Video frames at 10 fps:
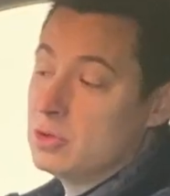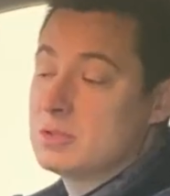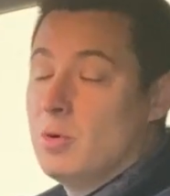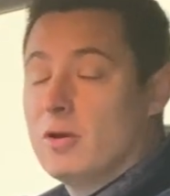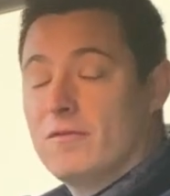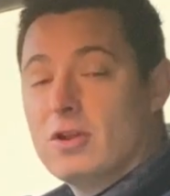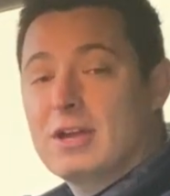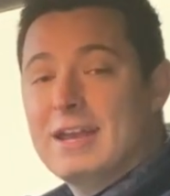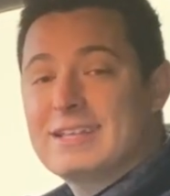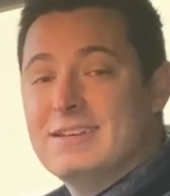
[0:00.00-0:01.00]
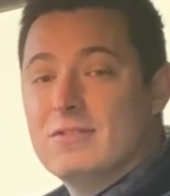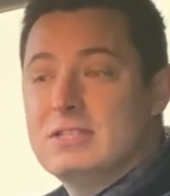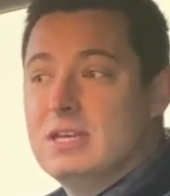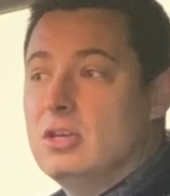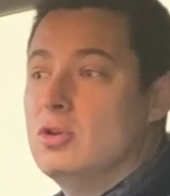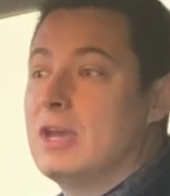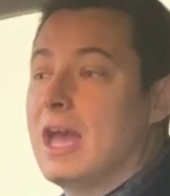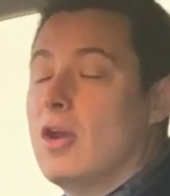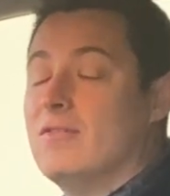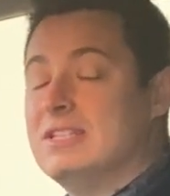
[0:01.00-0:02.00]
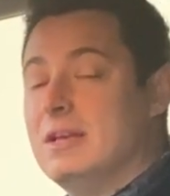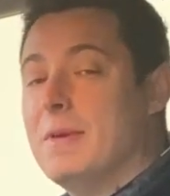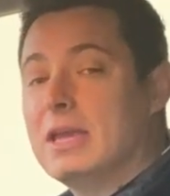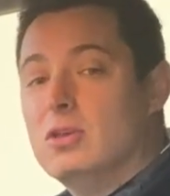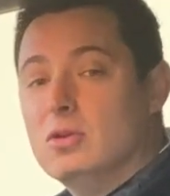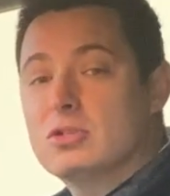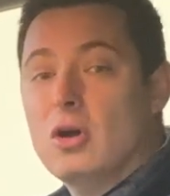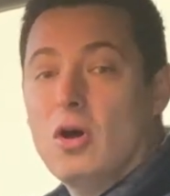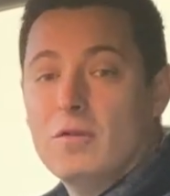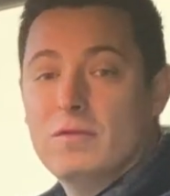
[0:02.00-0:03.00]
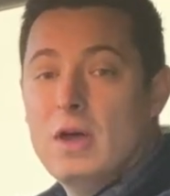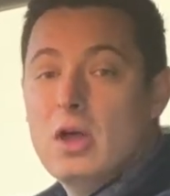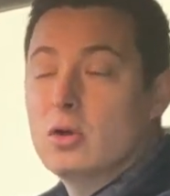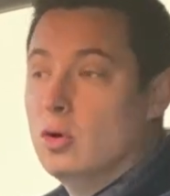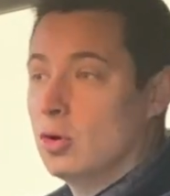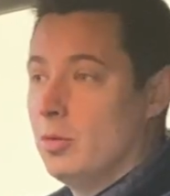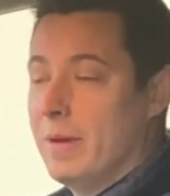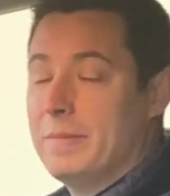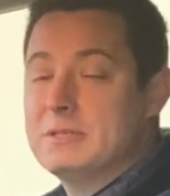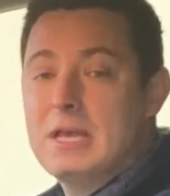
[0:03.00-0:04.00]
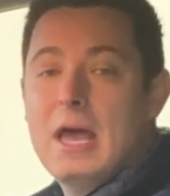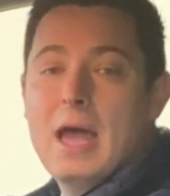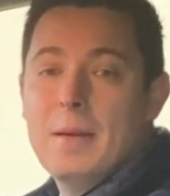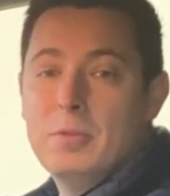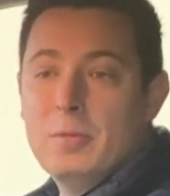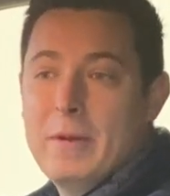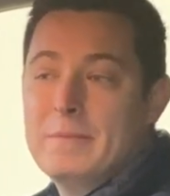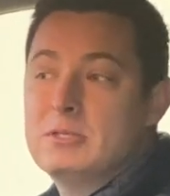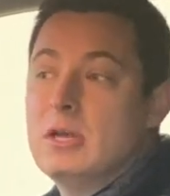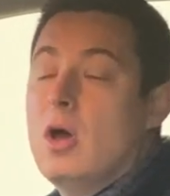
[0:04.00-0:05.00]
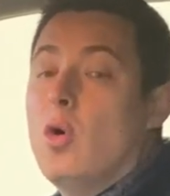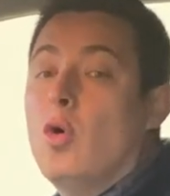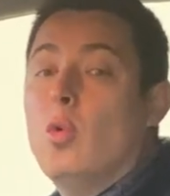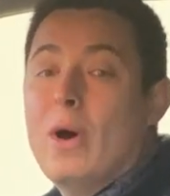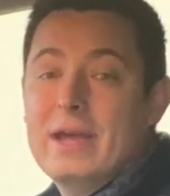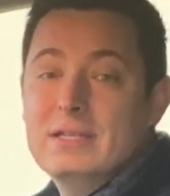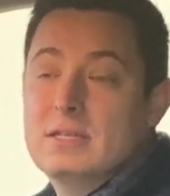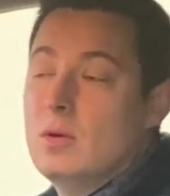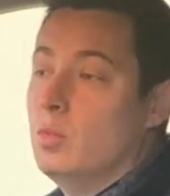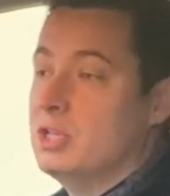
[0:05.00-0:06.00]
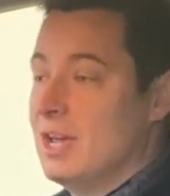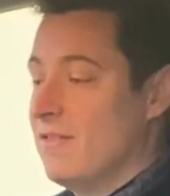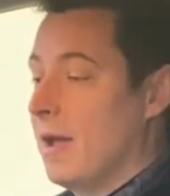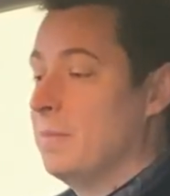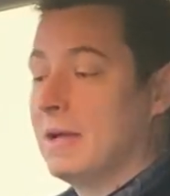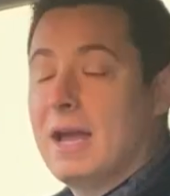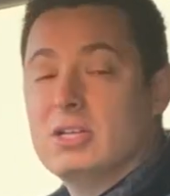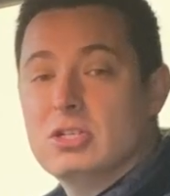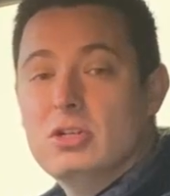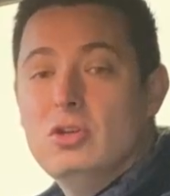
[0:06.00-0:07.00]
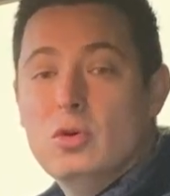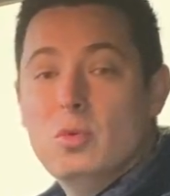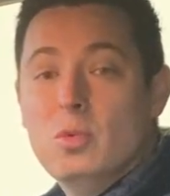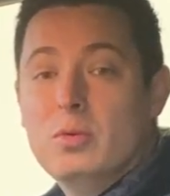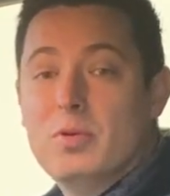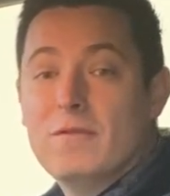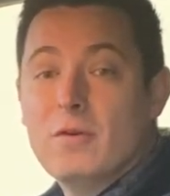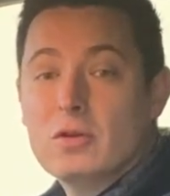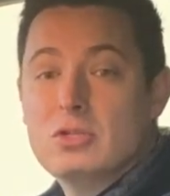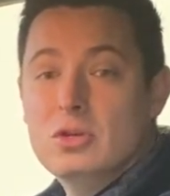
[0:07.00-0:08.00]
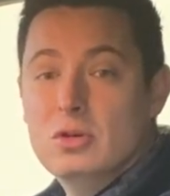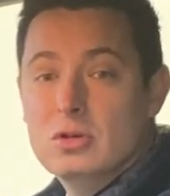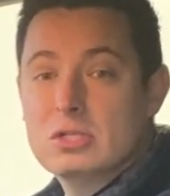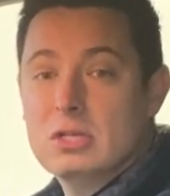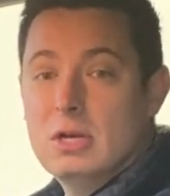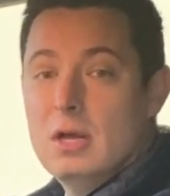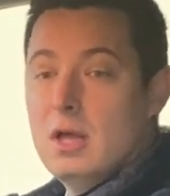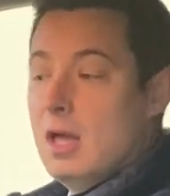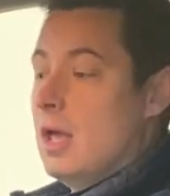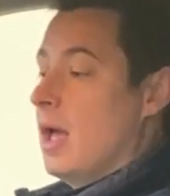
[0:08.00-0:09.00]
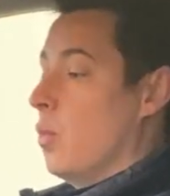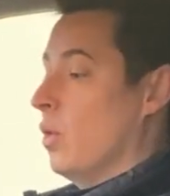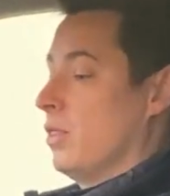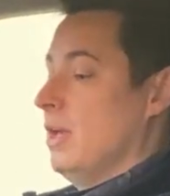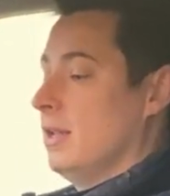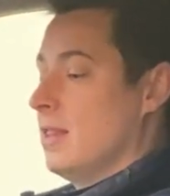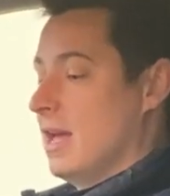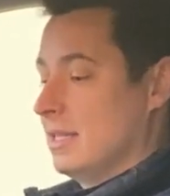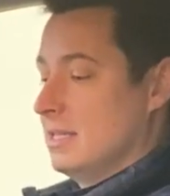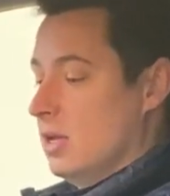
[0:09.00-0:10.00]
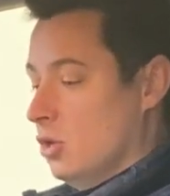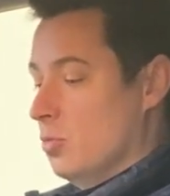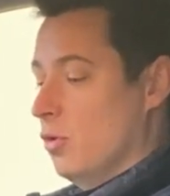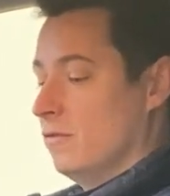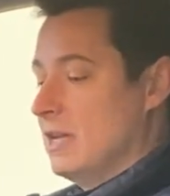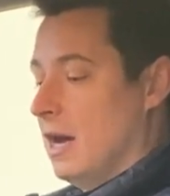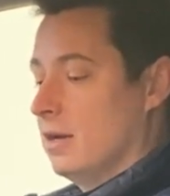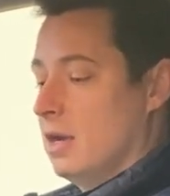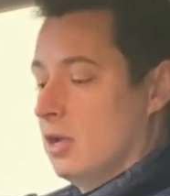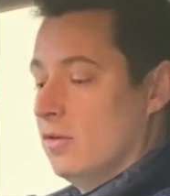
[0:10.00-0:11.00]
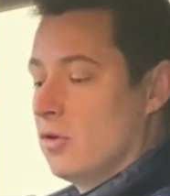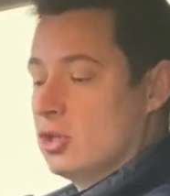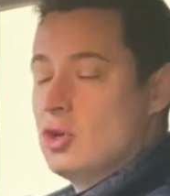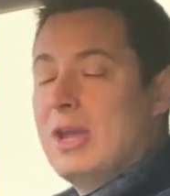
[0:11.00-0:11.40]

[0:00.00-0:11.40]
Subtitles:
your smartphone connectivity, you can obviously make use of Google Maps, Apple Maps, or Waze, whichever application you would prefer to use. Within that, you move down, you've got your